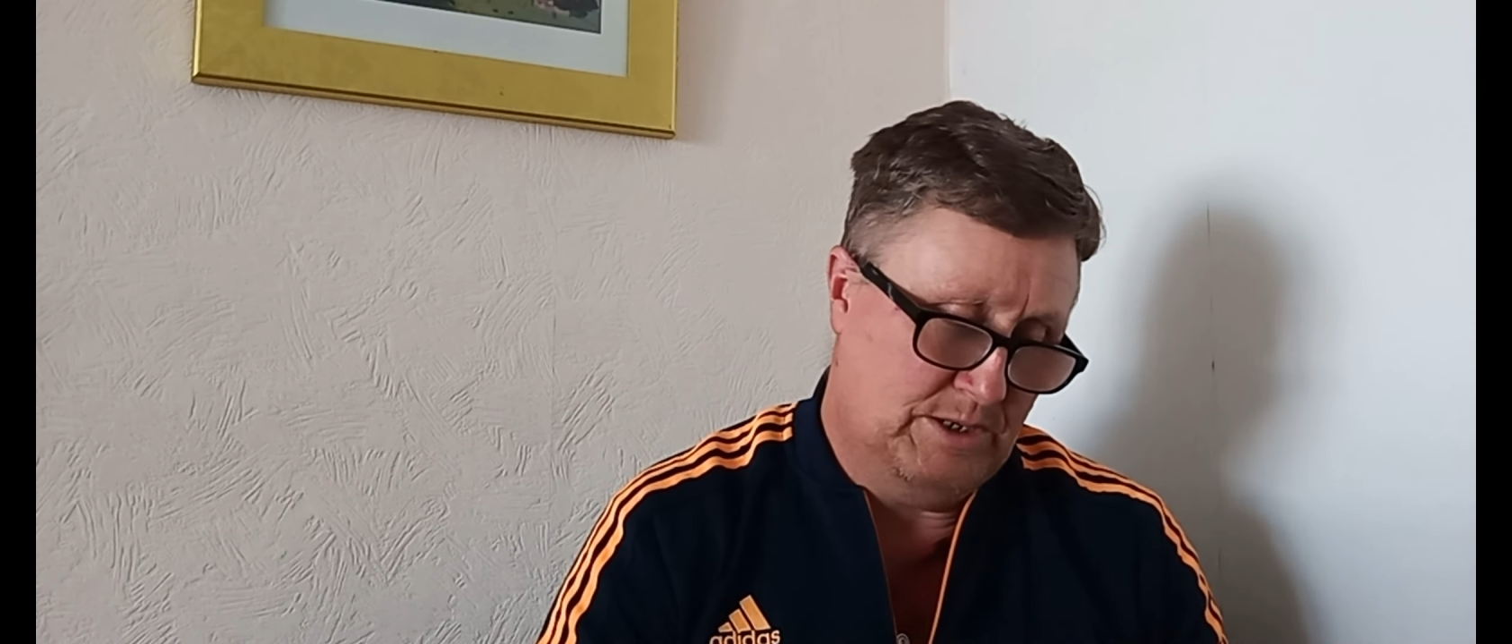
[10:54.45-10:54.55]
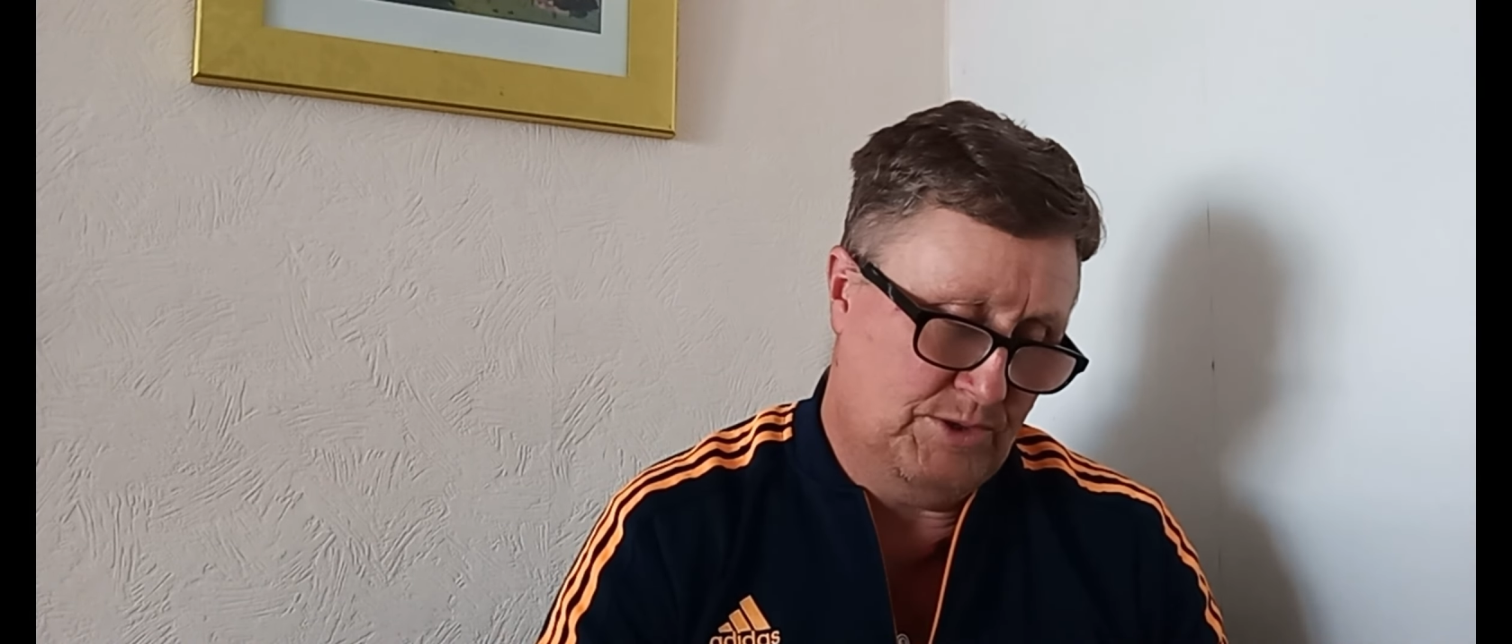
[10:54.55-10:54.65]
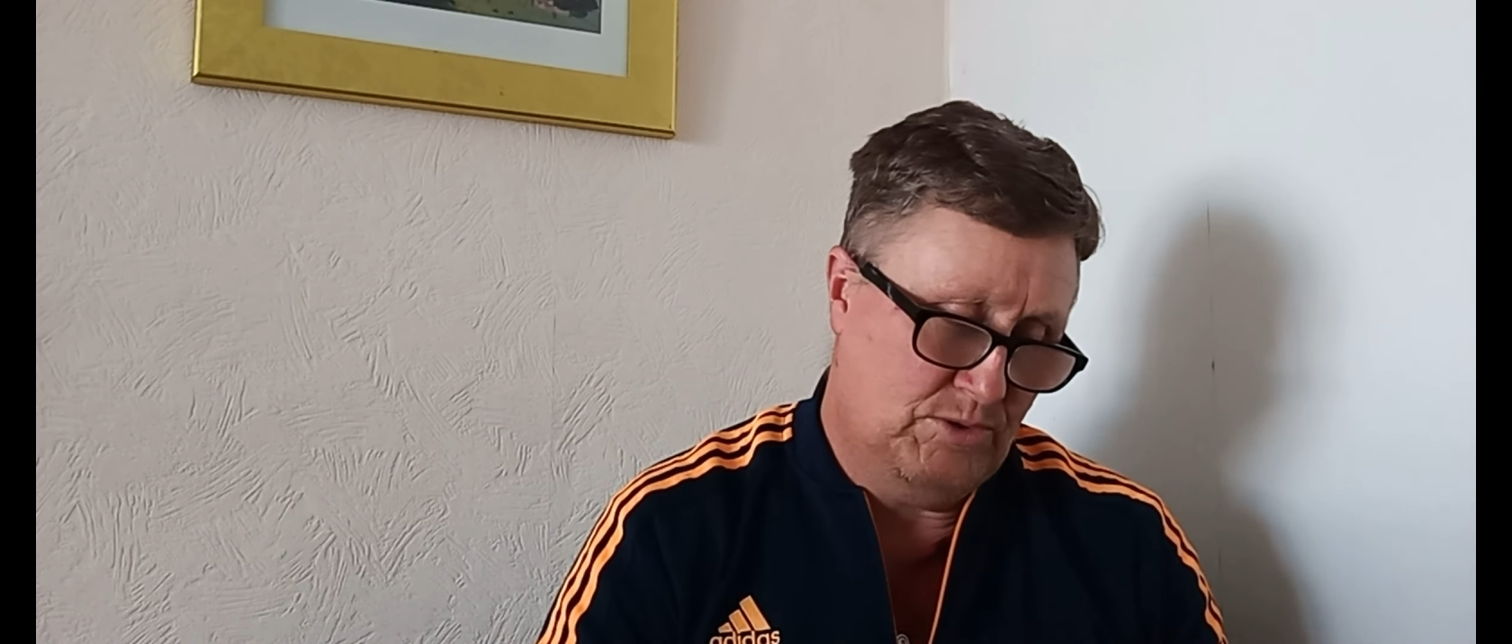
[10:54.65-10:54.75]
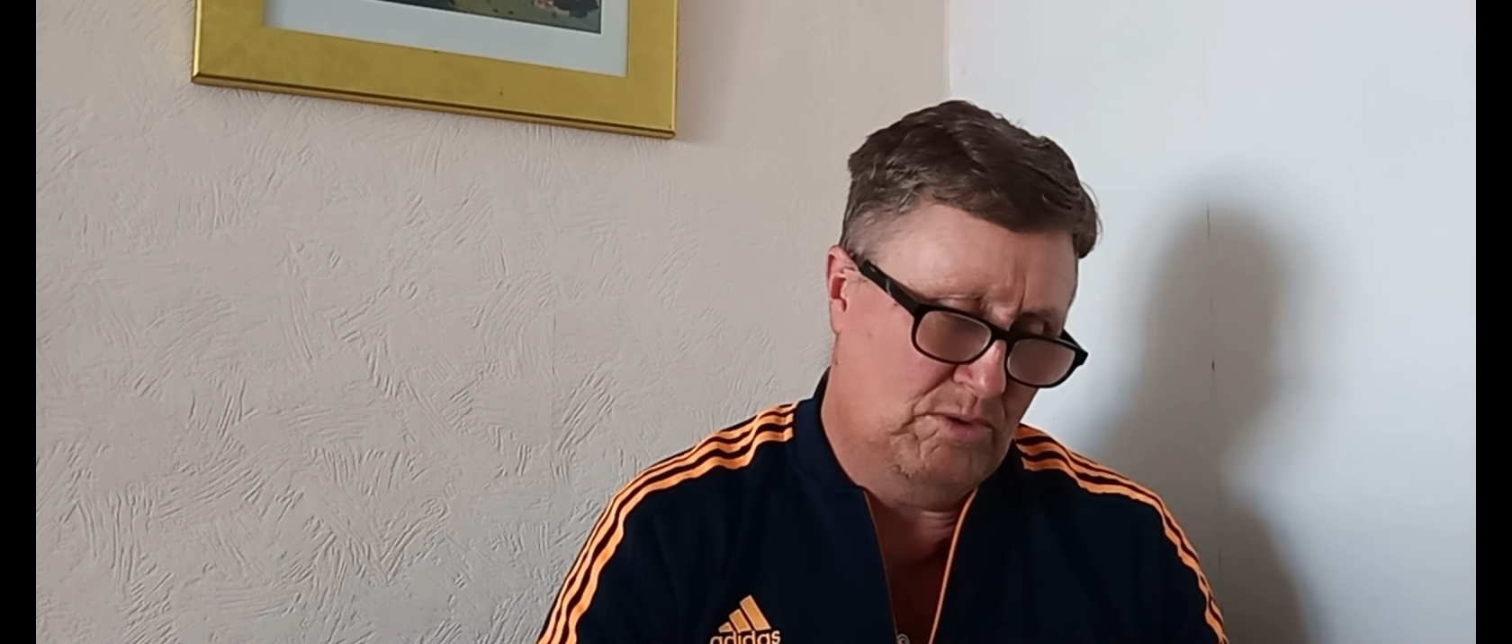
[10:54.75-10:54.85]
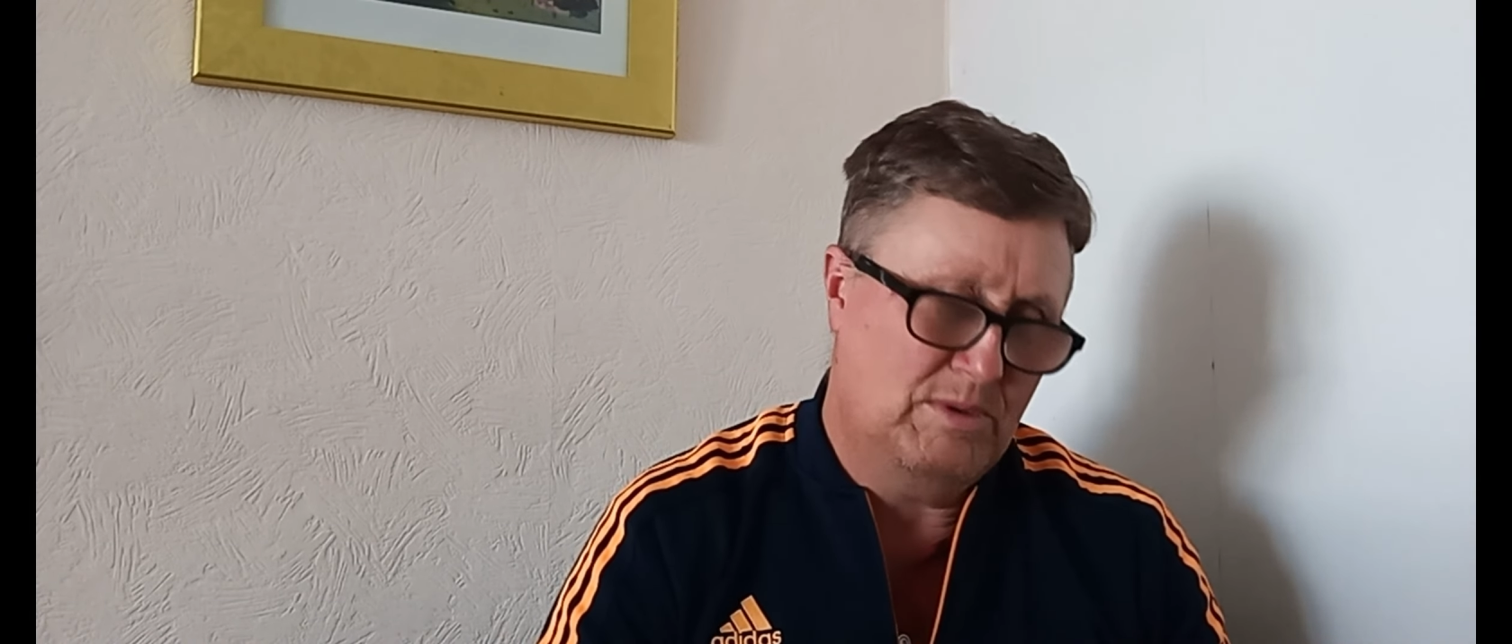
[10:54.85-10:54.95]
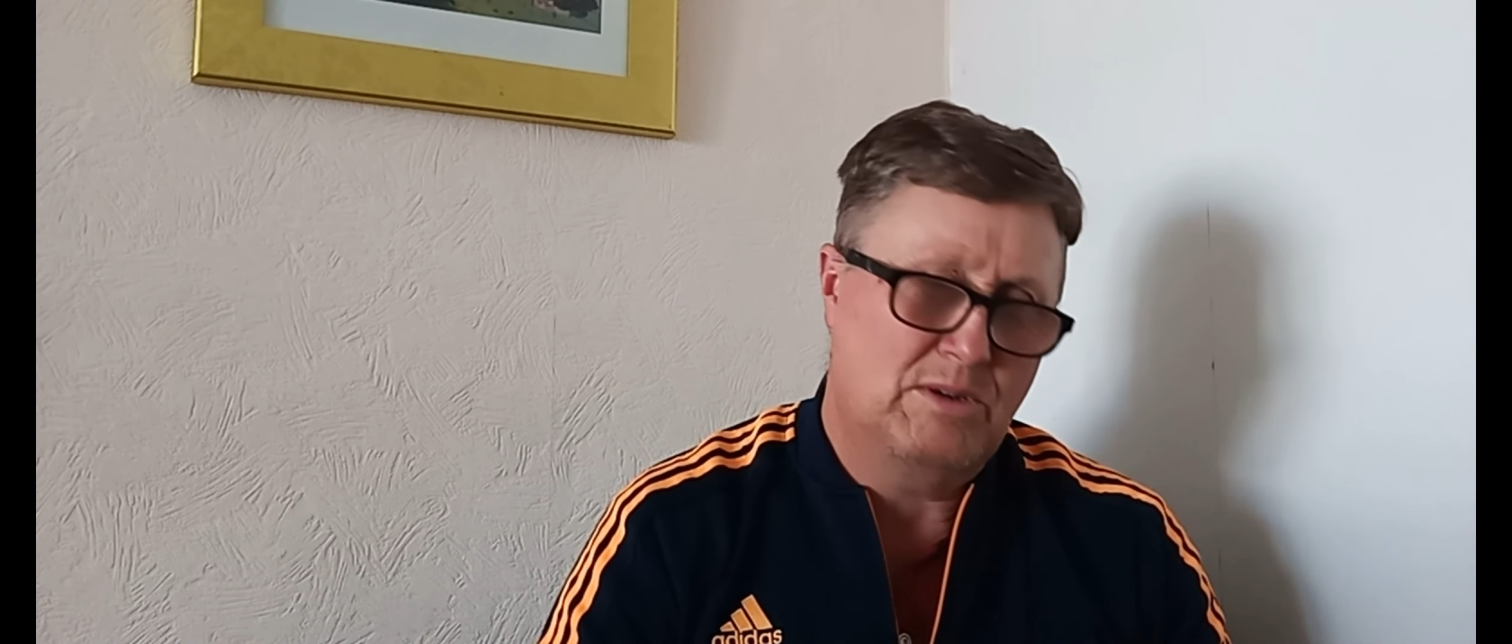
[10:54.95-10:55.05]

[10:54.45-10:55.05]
and I thought,